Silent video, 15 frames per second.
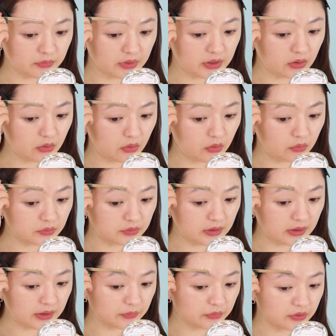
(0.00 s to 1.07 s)
my own
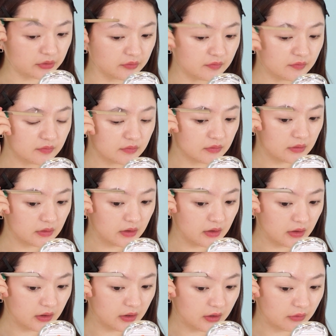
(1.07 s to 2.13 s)
eyebrows,
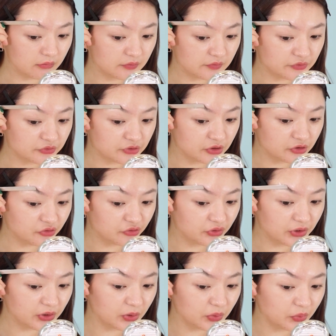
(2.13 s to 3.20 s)
I will try to
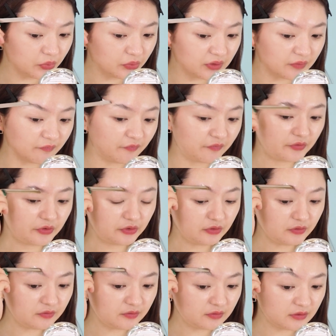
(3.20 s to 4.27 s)
glue them
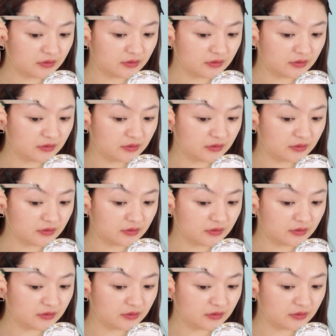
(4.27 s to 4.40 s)
first.